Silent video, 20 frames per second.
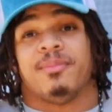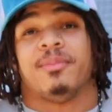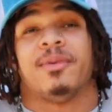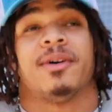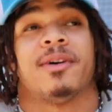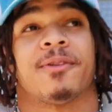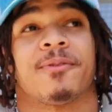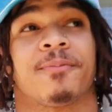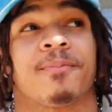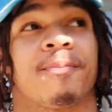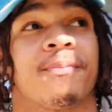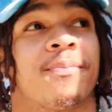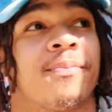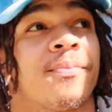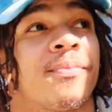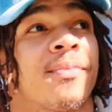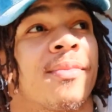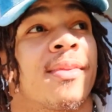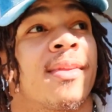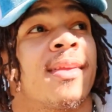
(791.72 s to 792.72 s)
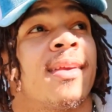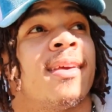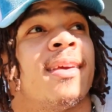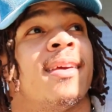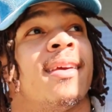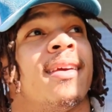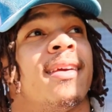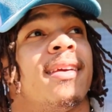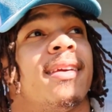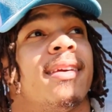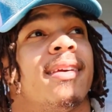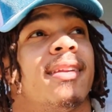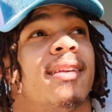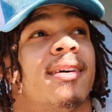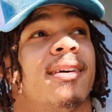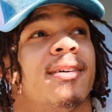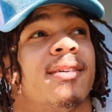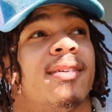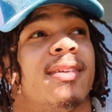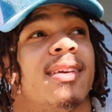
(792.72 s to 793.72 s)
it, but, you
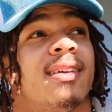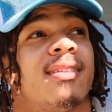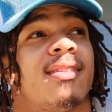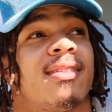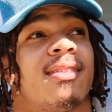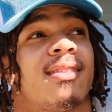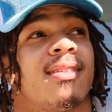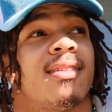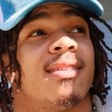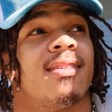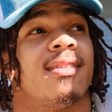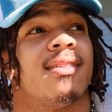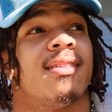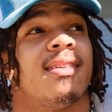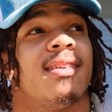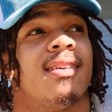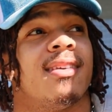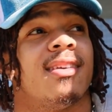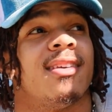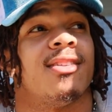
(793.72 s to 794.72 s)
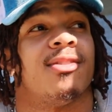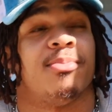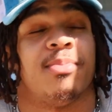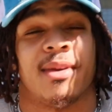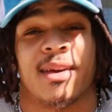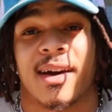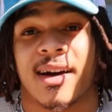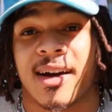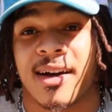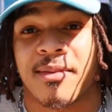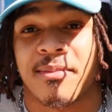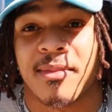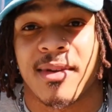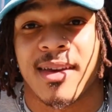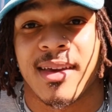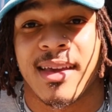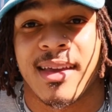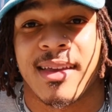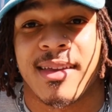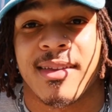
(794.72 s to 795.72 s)
know, it's beyond
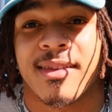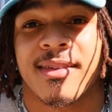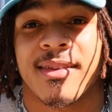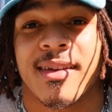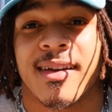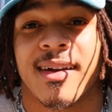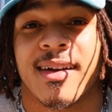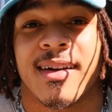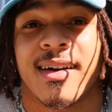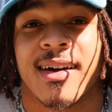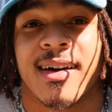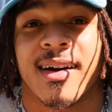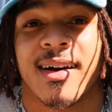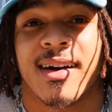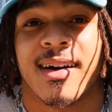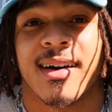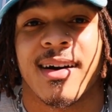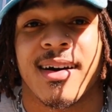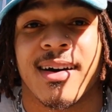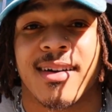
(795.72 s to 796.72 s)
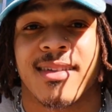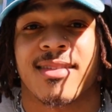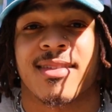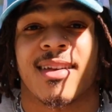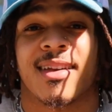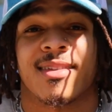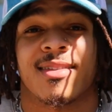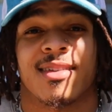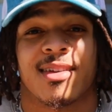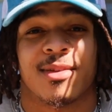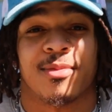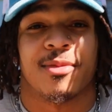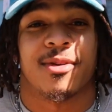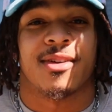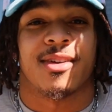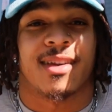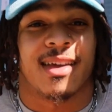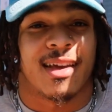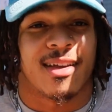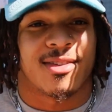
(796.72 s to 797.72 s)
me. Us as a
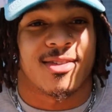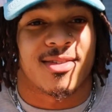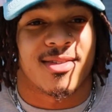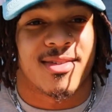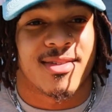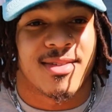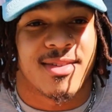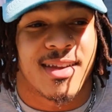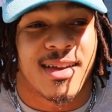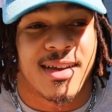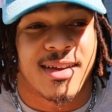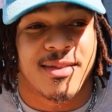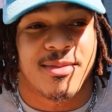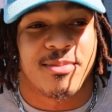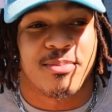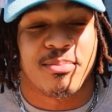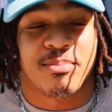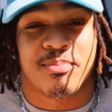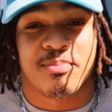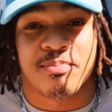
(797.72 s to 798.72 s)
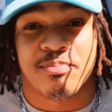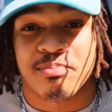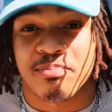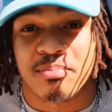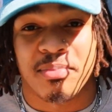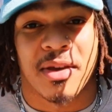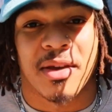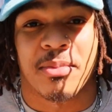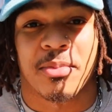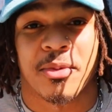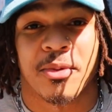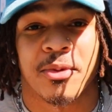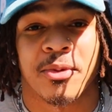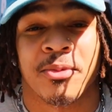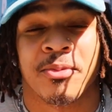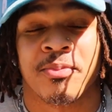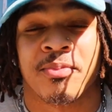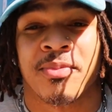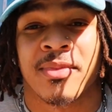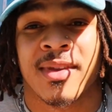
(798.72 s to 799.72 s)
community, as
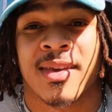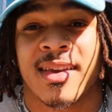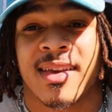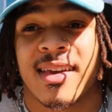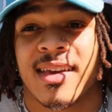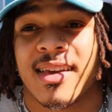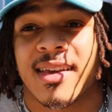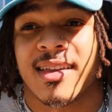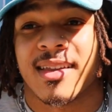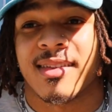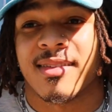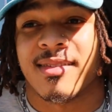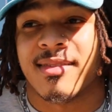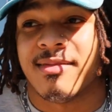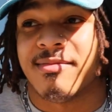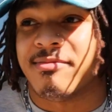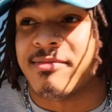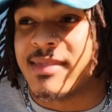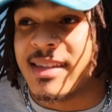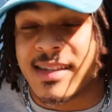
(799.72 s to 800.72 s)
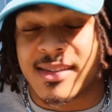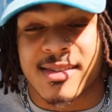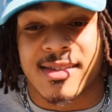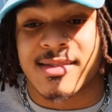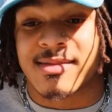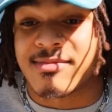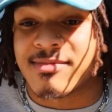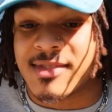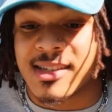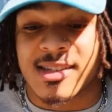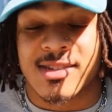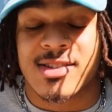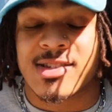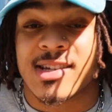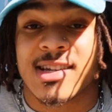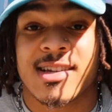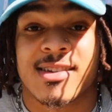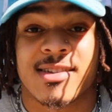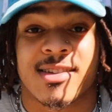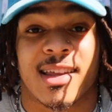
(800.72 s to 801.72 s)
people, need to
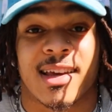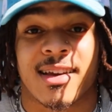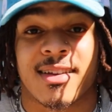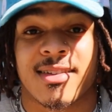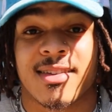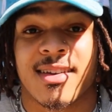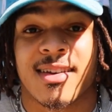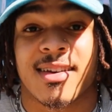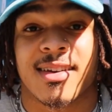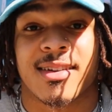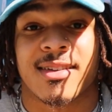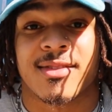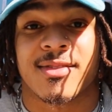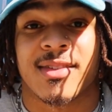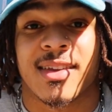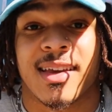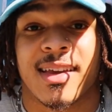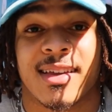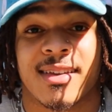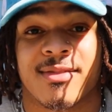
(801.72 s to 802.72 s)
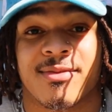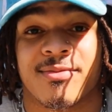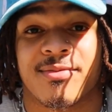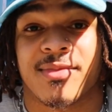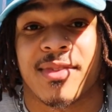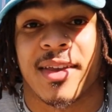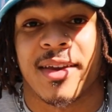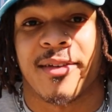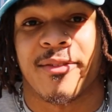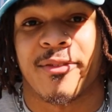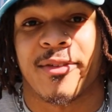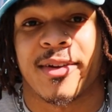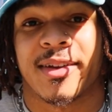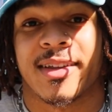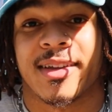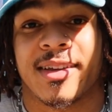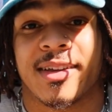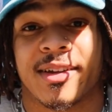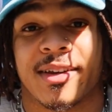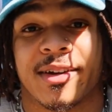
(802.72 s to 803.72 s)
change, like I said, and
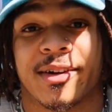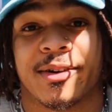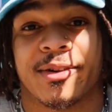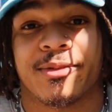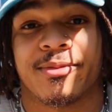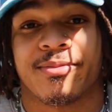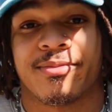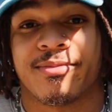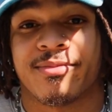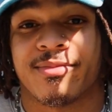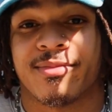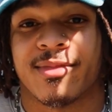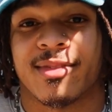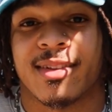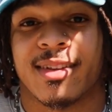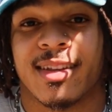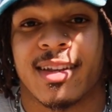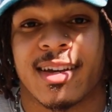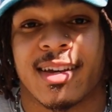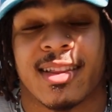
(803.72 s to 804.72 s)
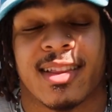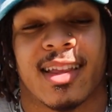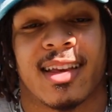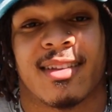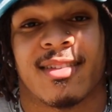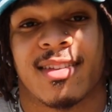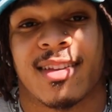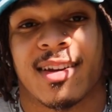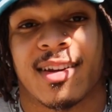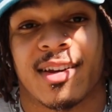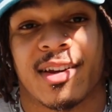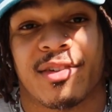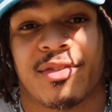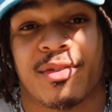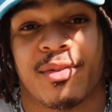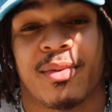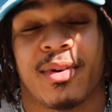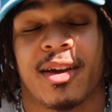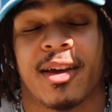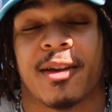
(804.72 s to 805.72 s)
really, you know, look at things in a
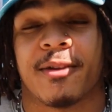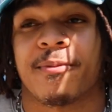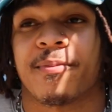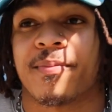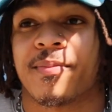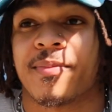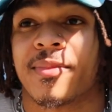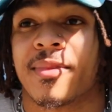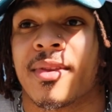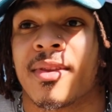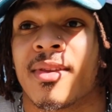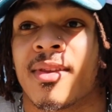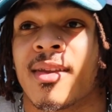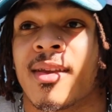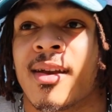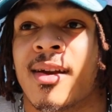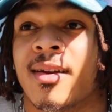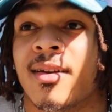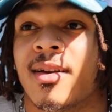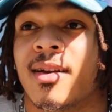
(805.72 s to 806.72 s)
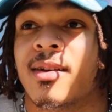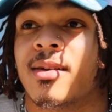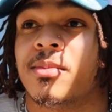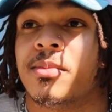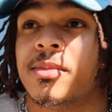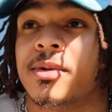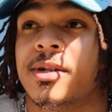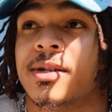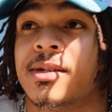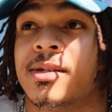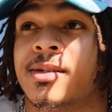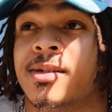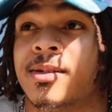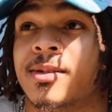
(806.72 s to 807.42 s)
different way. But